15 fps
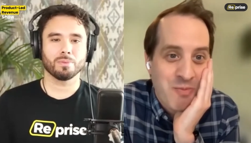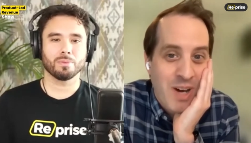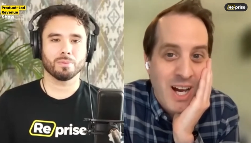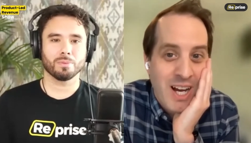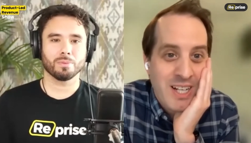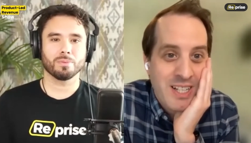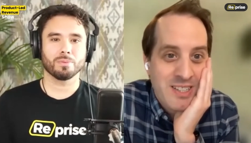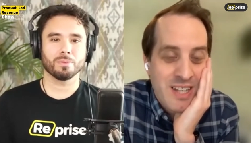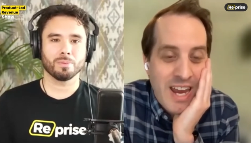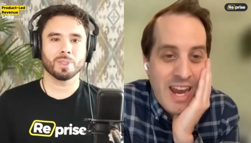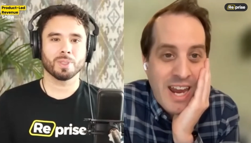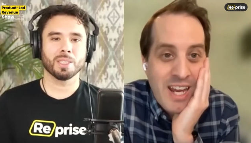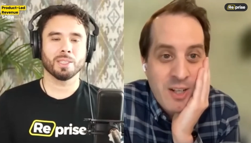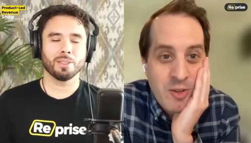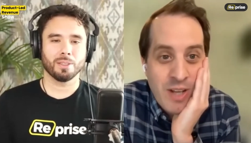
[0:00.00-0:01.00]
Speaker 1: and minds,
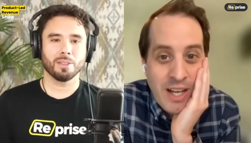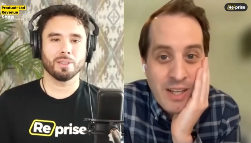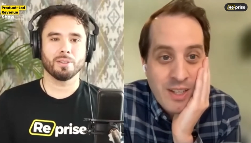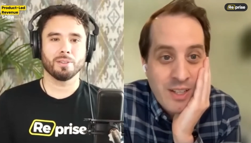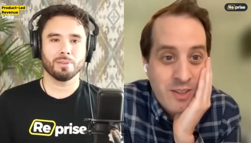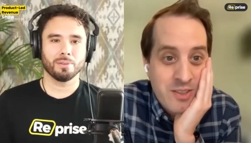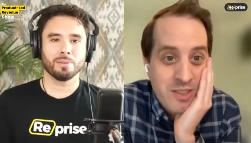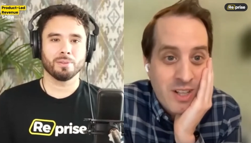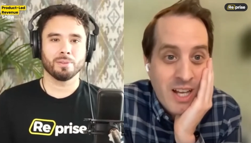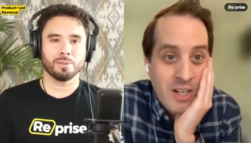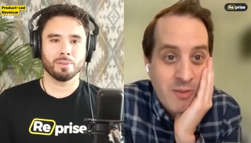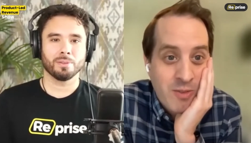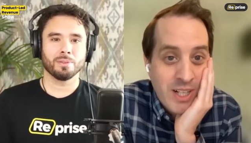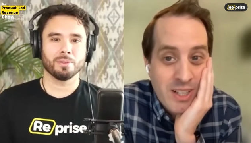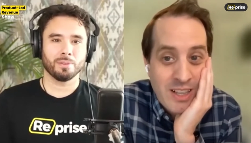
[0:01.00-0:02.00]
and I think there's a
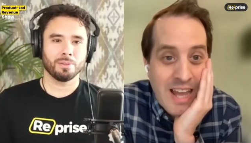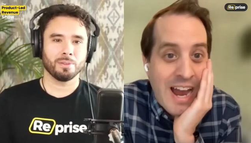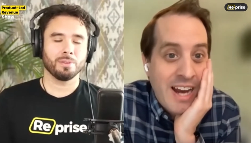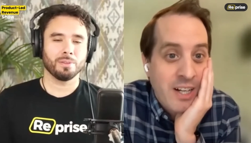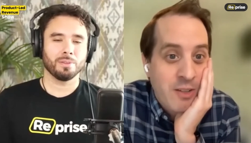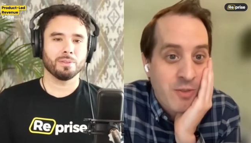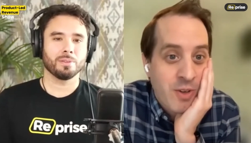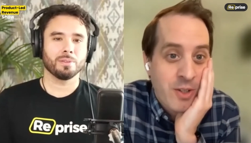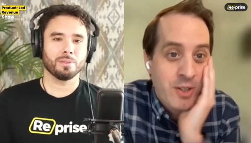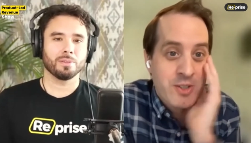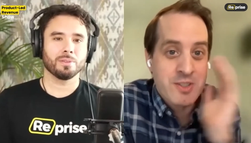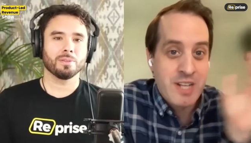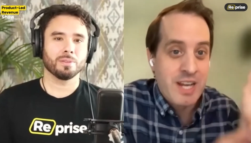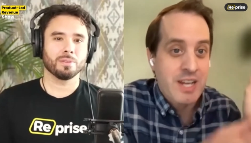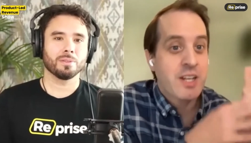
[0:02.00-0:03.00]
lot of like lack of
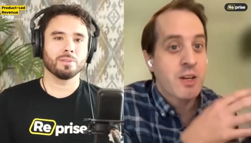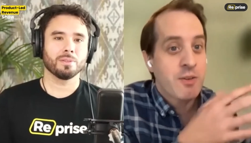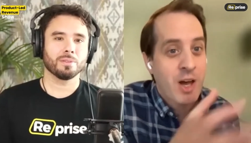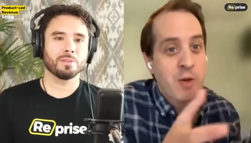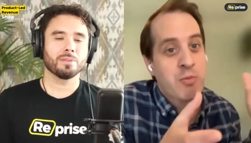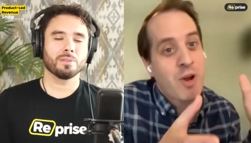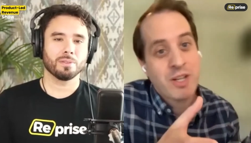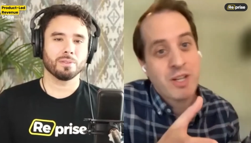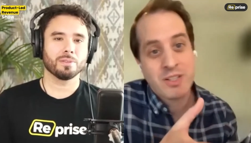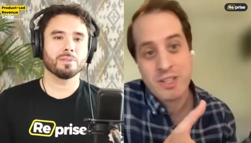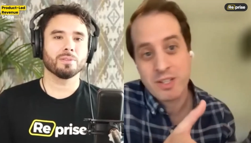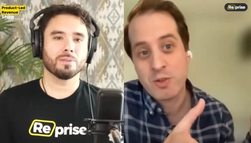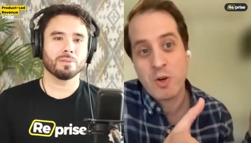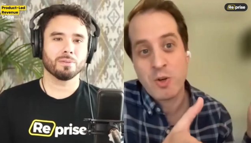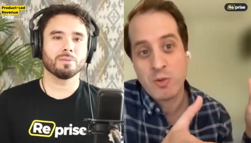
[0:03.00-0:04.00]
understanding of how
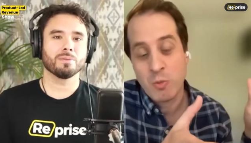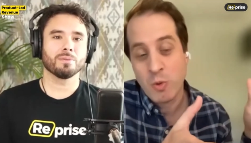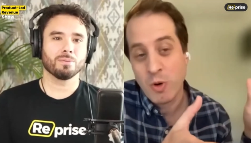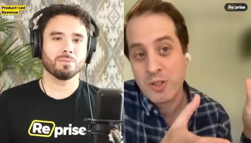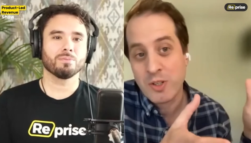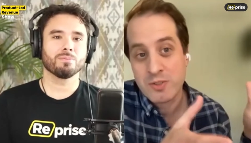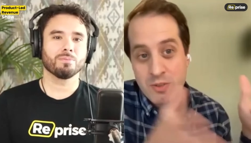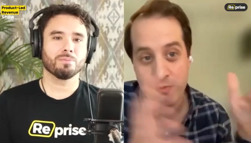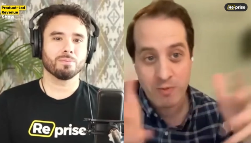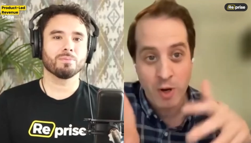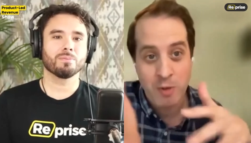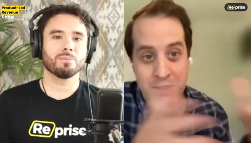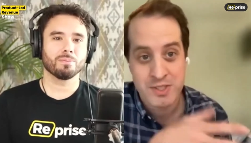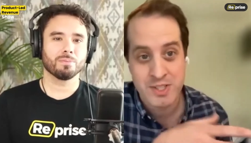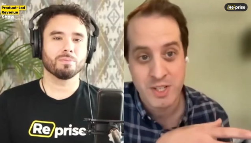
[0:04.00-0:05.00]
product-led growth works
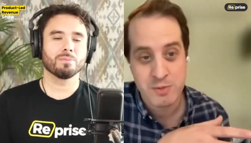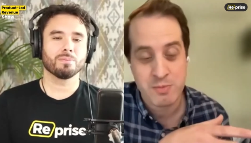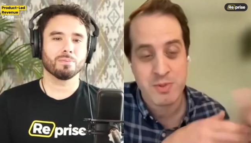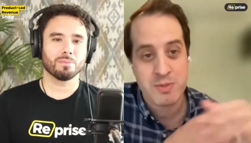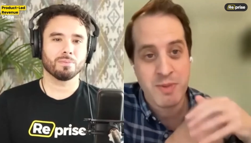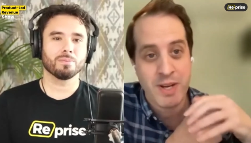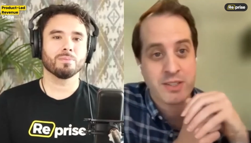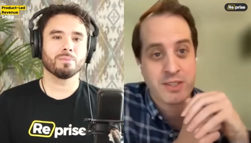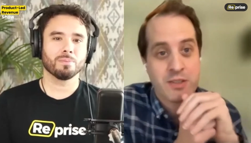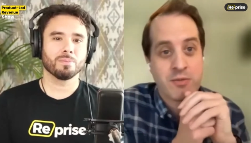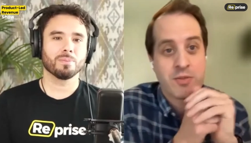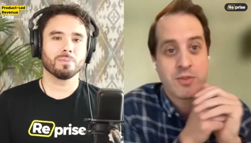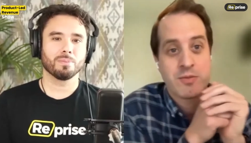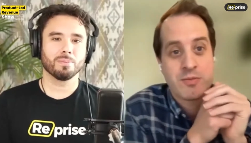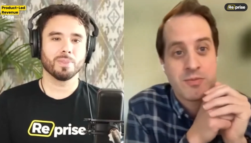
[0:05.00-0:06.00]
from a sales perspective.
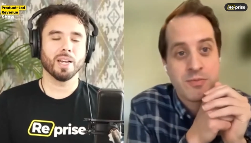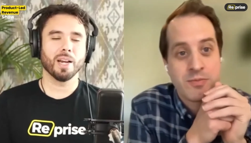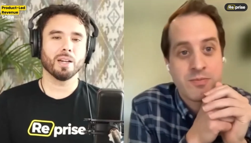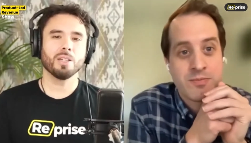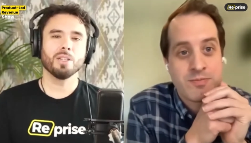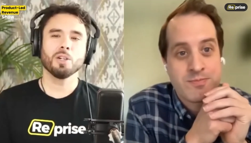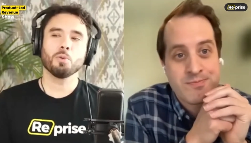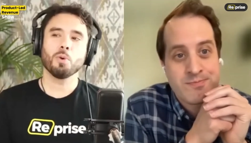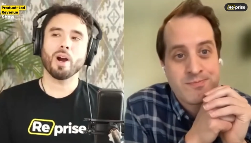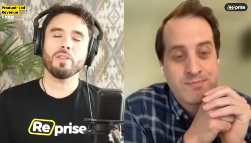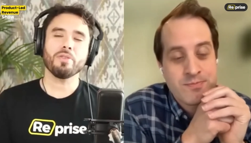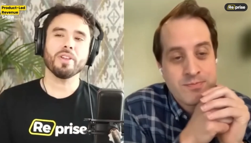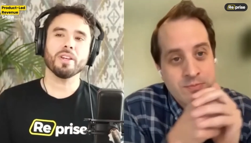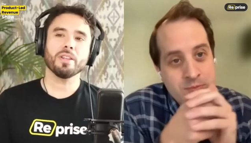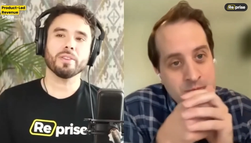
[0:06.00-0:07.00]
Speaker 2: Yeah. Well, I
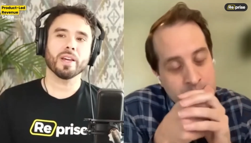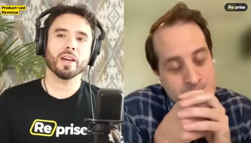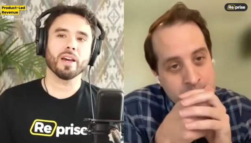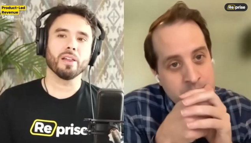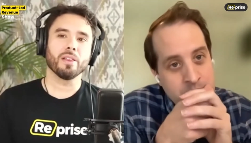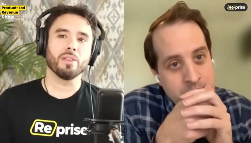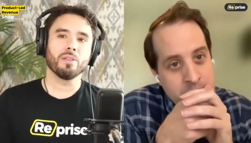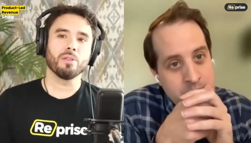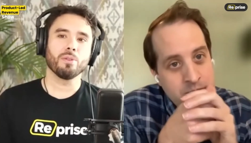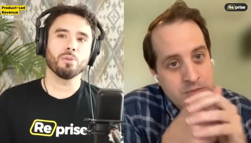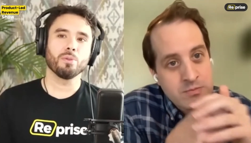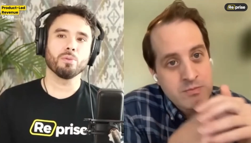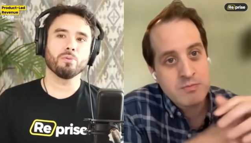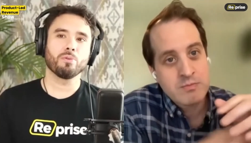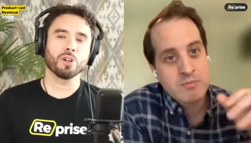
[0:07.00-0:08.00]
think that,
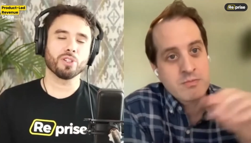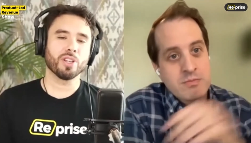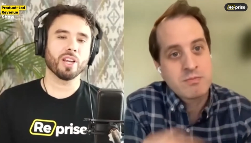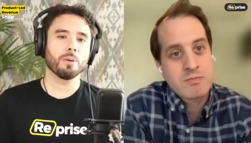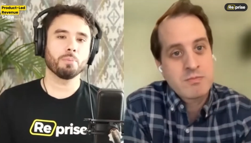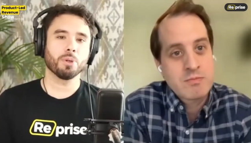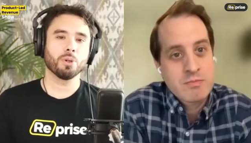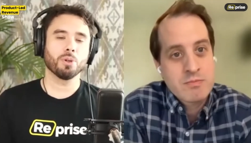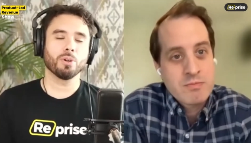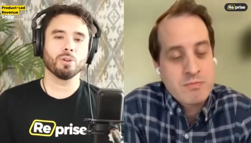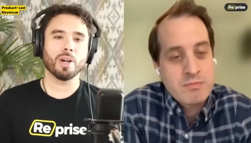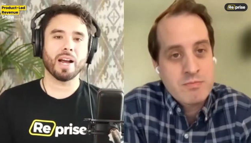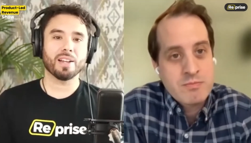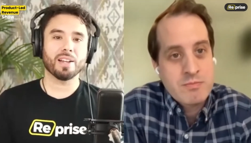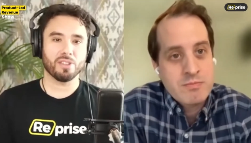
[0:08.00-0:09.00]
for example,
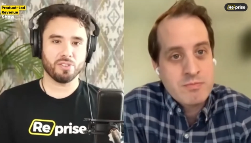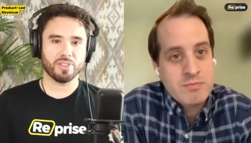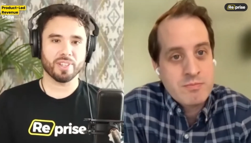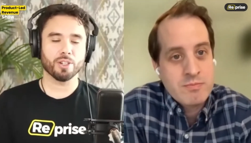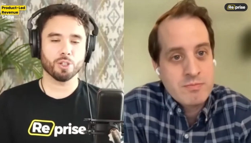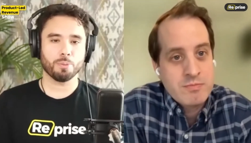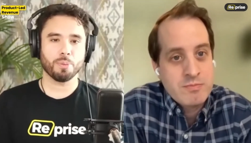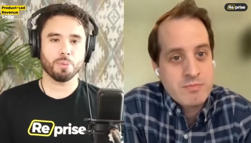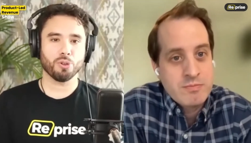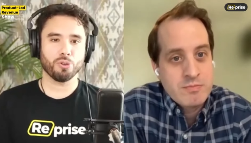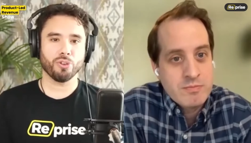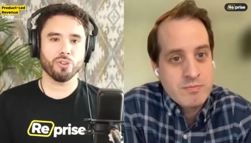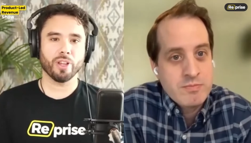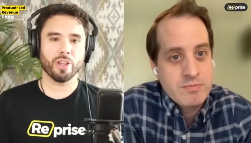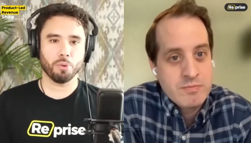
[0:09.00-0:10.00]
as a
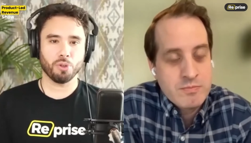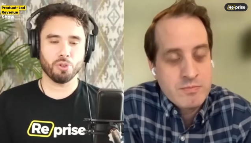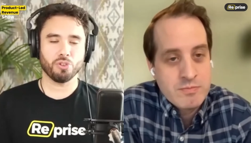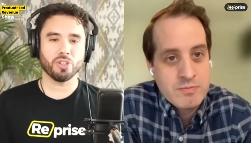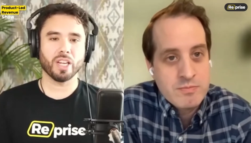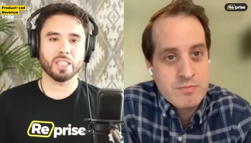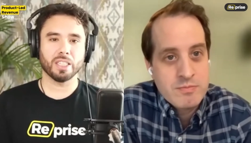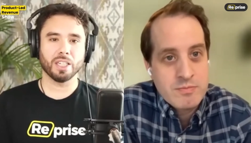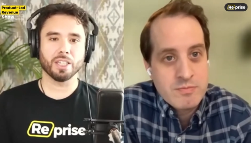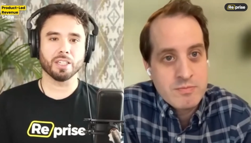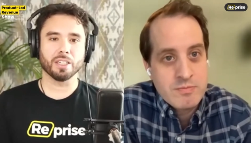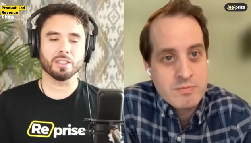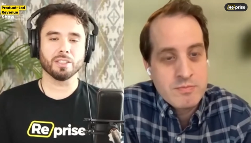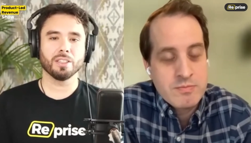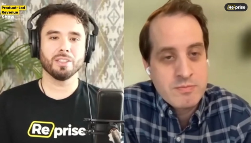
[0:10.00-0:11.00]
salesperson that was
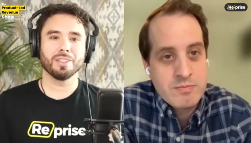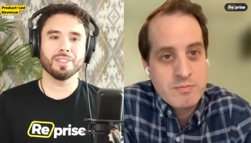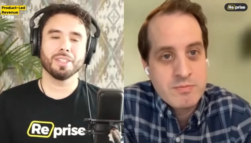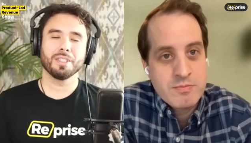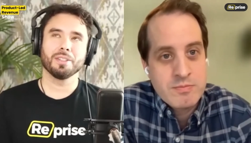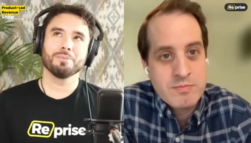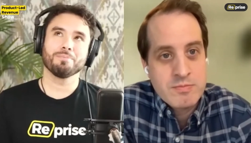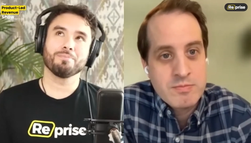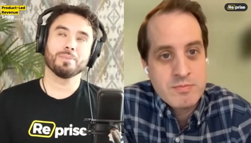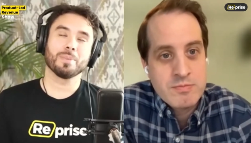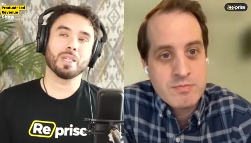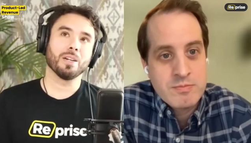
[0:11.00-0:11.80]
selling you